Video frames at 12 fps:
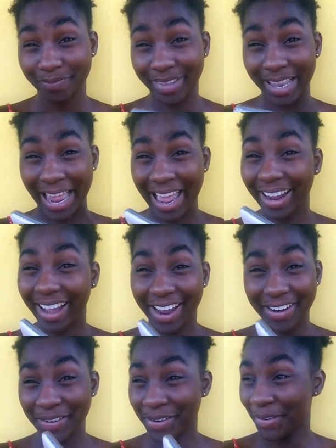Like, I
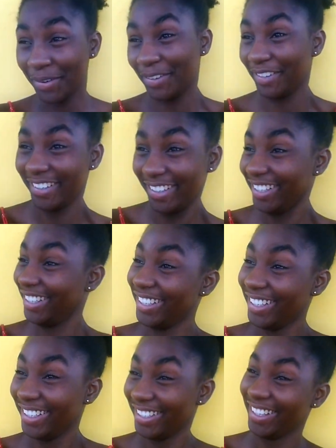don't know.
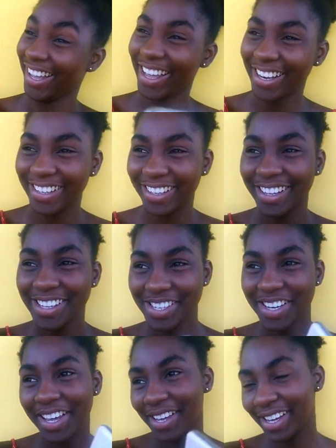I don't know.
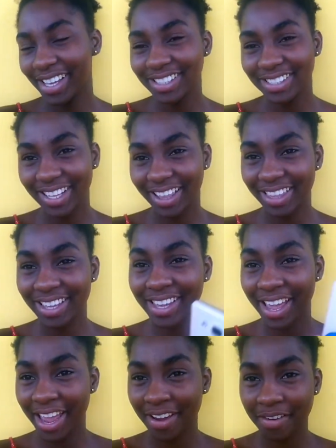Because I think
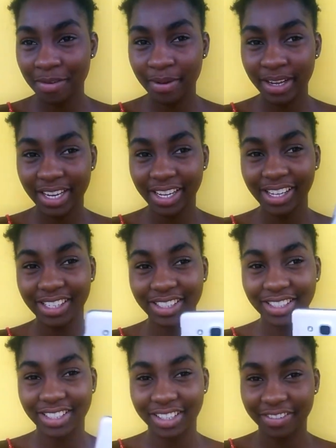everybody
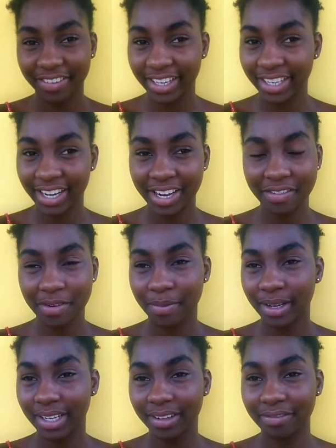is different and
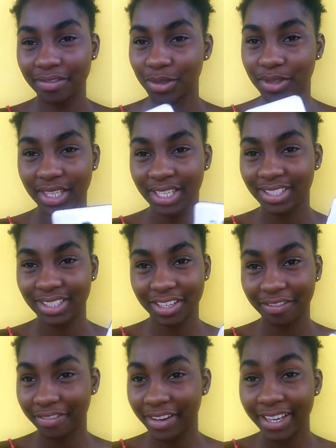everybody view things
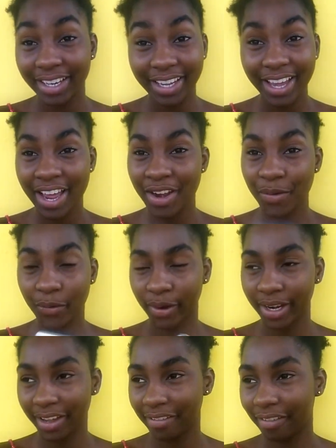differently and
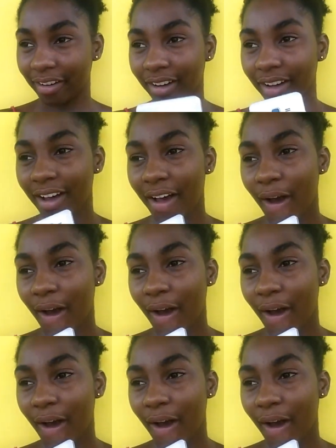whatever.